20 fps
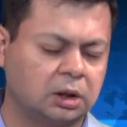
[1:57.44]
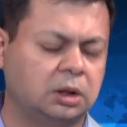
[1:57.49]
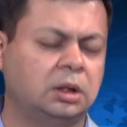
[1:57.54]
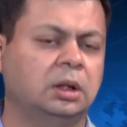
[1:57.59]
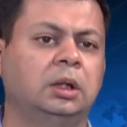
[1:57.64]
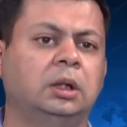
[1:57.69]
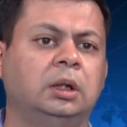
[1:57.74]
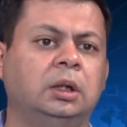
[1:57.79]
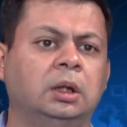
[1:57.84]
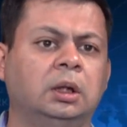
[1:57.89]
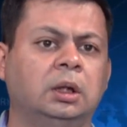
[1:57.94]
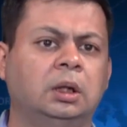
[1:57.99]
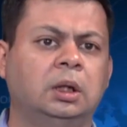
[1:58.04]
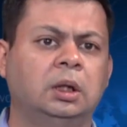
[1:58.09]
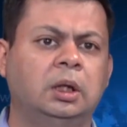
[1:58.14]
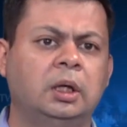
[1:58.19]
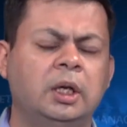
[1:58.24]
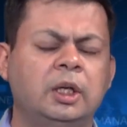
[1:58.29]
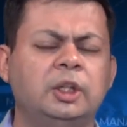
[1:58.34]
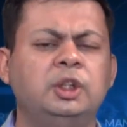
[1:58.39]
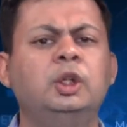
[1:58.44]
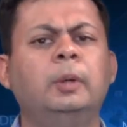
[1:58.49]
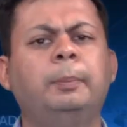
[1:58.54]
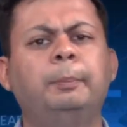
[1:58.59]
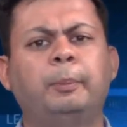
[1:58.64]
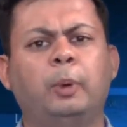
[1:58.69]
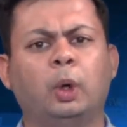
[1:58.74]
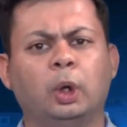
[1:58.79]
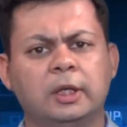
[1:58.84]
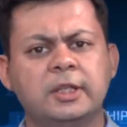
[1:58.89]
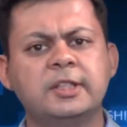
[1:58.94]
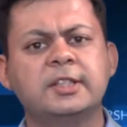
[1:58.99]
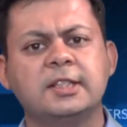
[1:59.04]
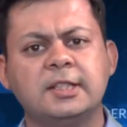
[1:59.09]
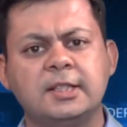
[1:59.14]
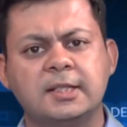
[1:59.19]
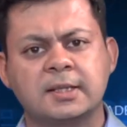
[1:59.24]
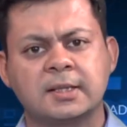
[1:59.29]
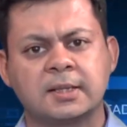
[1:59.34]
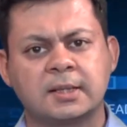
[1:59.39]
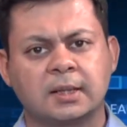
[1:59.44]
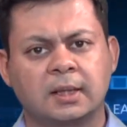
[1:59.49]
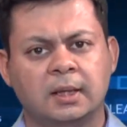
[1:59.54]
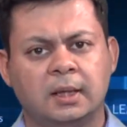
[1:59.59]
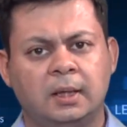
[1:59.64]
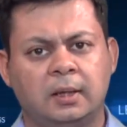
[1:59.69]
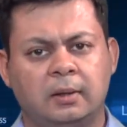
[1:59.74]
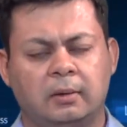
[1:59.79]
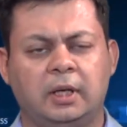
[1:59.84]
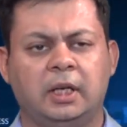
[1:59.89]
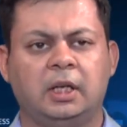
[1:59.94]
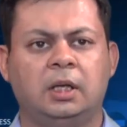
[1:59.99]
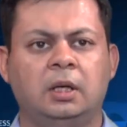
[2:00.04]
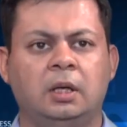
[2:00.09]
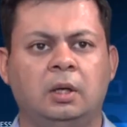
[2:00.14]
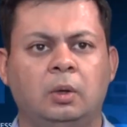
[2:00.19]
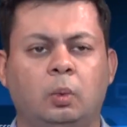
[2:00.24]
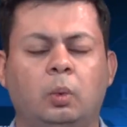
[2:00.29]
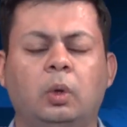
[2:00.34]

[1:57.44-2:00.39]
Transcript: Third, your policies, right?